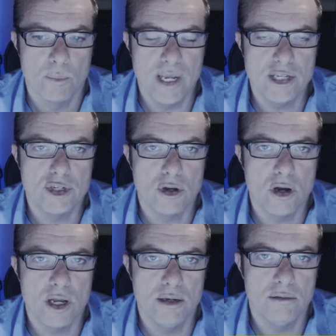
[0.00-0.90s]
Based
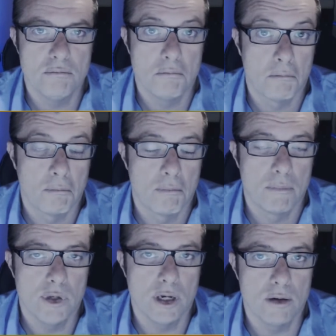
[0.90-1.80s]
on,
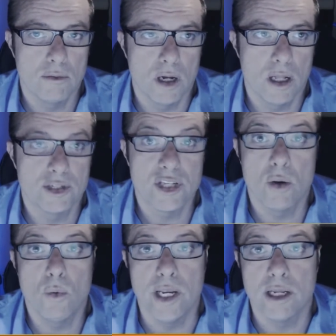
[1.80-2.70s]
let's say a
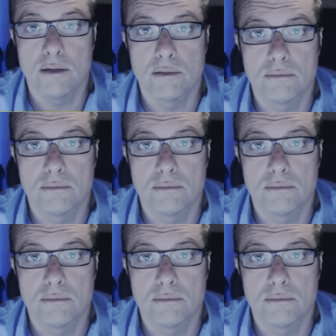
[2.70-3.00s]
week,